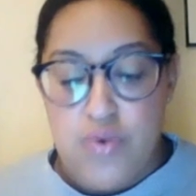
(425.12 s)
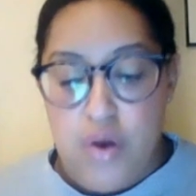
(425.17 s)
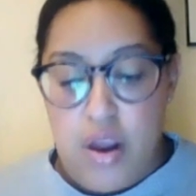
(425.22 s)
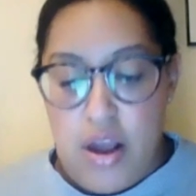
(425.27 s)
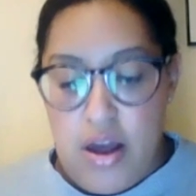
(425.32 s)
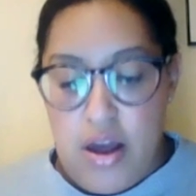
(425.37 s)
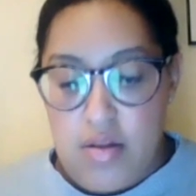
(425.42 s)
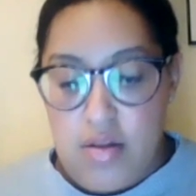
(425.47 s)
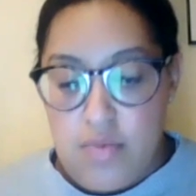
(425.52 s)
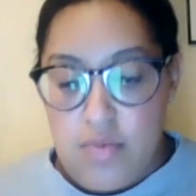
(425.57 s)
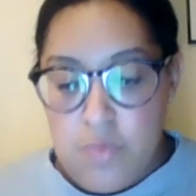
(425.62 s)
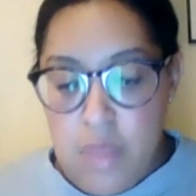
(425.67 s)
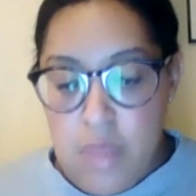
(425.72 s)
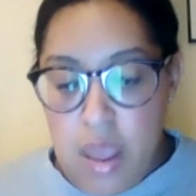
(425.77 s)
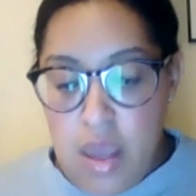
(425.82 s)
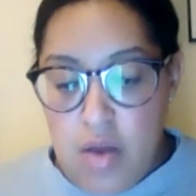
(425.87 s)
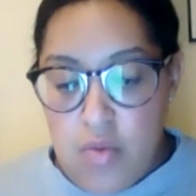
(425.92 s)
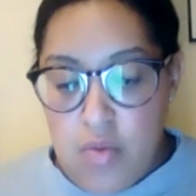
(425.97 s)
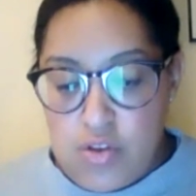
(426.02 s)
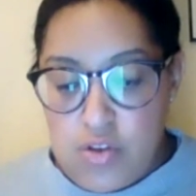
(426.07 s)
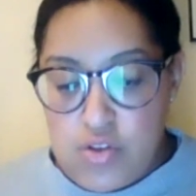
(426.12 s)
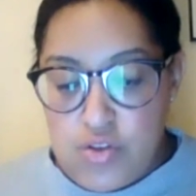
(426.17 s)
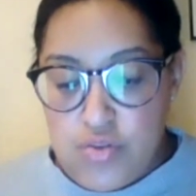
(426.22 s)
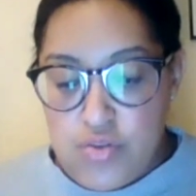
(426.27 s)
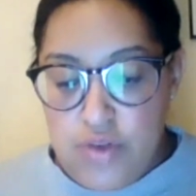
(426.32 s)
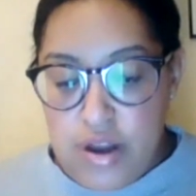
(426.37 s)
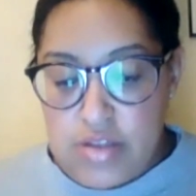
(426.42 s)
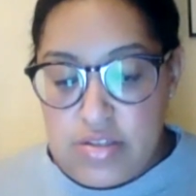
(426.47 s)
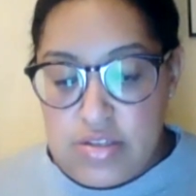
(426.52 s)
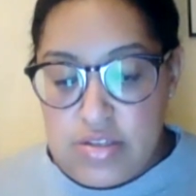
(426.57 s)
royale which
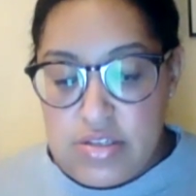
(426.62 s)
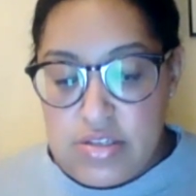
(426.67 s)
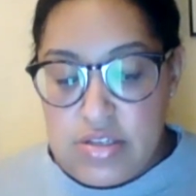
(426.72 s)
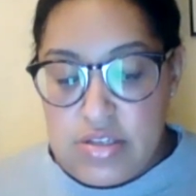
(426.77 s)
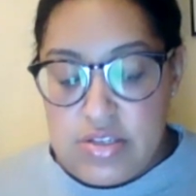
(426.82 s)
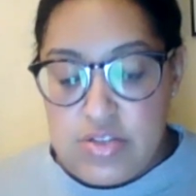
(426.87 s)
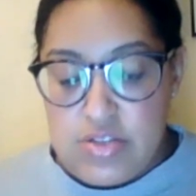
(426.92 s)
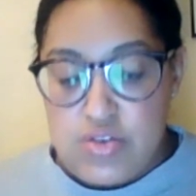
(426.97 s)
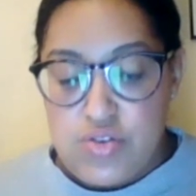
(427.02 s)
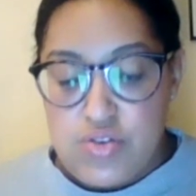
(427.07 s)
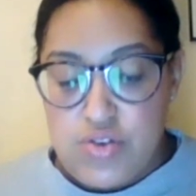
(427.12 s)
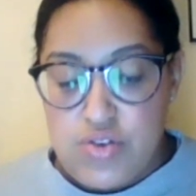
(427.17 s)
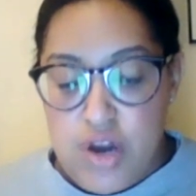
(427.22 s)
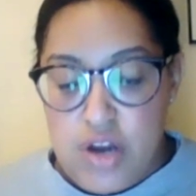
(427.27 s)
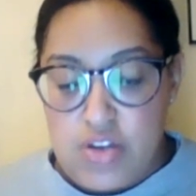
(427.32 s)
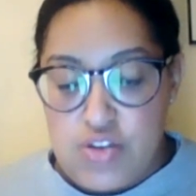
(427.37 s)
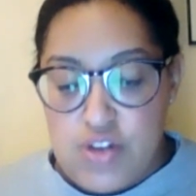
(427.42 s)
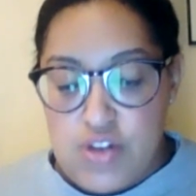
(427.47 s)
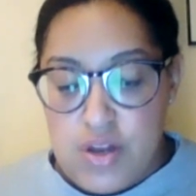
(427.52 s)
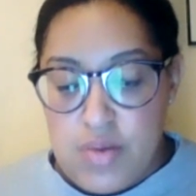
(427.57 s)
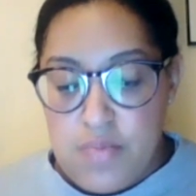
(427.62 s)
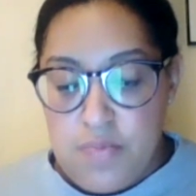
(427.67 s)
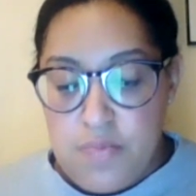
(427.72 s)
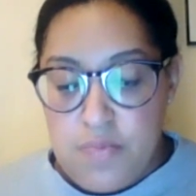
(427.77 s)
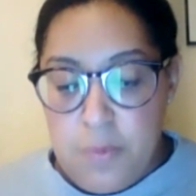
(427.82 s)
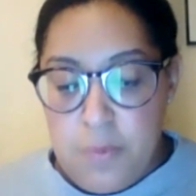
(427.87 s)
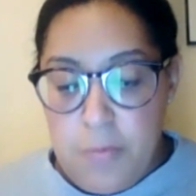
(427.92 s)
threatened his destruction.